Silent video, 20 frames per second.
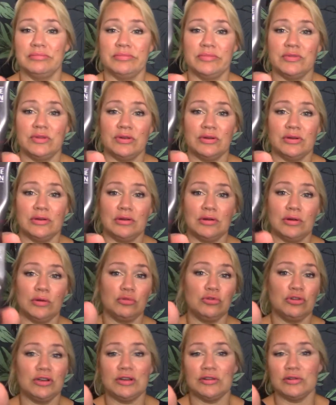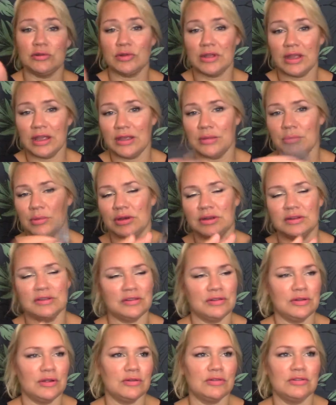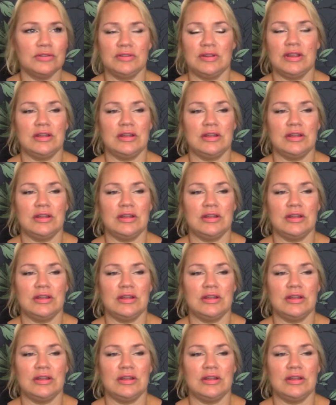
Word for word: the lotion is okay, but it's not